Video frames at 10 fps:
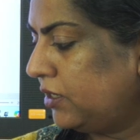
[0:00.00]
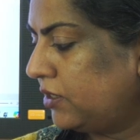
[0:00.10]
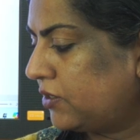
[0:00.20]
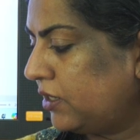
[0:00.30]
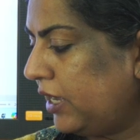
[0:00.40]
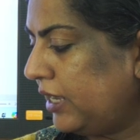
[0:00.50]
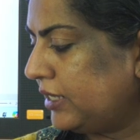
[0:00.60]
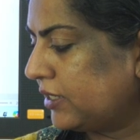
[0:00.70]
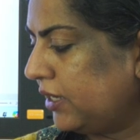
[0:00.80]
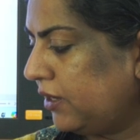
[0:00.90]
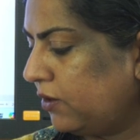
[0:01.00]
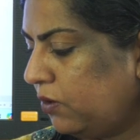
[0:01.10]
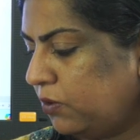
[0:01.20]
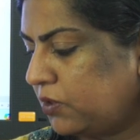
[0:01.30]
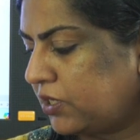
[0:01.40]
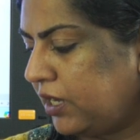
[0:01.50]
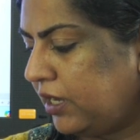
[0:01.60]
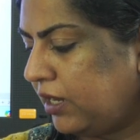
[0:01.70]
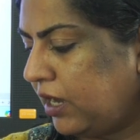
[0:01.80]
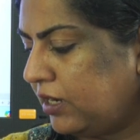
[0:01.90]
Sri S.K. Ghosh
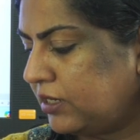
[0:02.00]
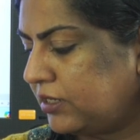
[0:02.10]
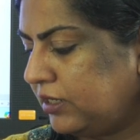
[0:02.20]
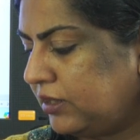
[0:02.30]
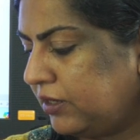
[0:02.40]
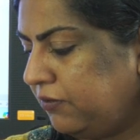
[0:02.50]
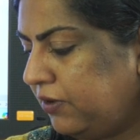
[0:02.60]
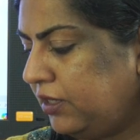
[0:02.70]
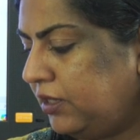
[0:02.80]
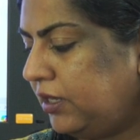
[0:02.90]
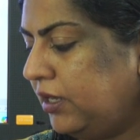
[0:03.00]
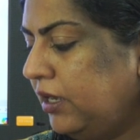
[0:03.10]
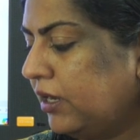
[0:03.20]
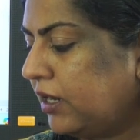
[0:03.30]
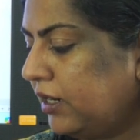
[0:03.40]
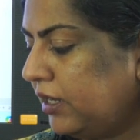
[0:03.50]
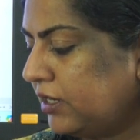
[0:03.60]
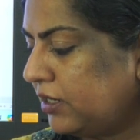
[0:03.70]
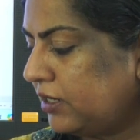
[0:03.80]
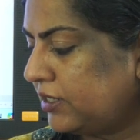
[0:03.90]
and R.C. Trivedi,
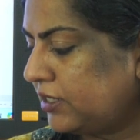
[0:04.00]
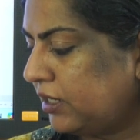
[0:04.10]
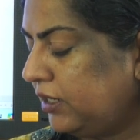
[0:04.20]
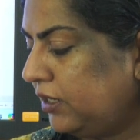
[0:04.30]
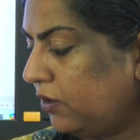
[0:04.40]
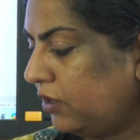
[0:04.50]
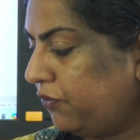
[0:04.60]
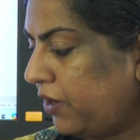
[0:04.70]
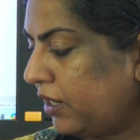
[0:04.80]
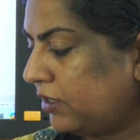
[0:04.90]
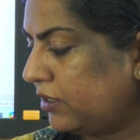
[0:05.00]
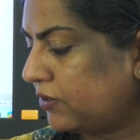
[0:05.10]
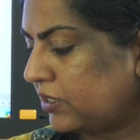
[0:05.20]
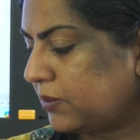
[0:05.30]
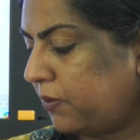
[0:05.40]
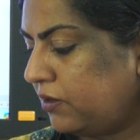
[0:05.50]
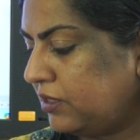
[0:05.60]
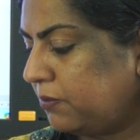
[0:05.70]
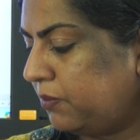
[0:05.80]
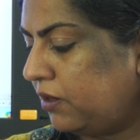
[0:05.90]
conducted a study on the factors
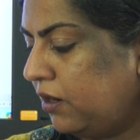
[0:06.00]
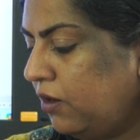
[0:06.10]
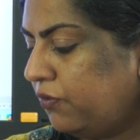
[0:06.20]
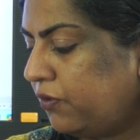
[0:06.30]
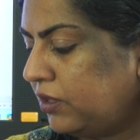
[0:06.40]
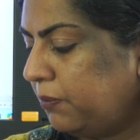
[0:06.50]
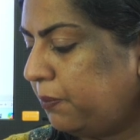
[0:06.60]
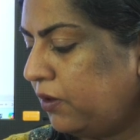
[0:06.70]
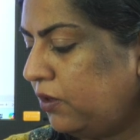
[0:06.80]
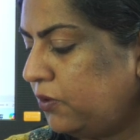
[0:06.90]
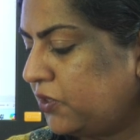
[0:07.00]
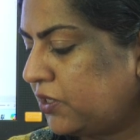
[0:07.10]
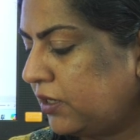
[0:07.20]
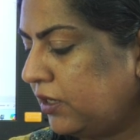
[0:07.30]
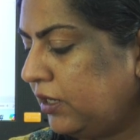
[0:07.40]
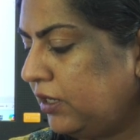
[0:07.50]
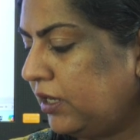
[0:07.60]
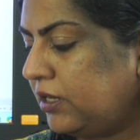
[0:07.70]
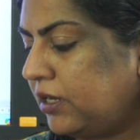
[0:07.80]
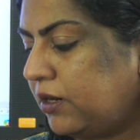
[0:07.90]
responsible for the pollution in
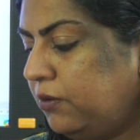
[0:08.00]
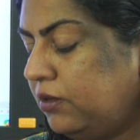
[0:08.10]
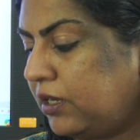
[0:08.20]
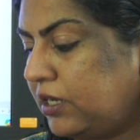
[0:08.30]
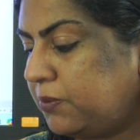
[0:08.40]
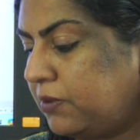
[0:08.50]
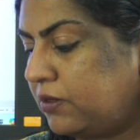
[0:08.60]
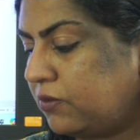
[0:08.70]
and around Taj Mahal.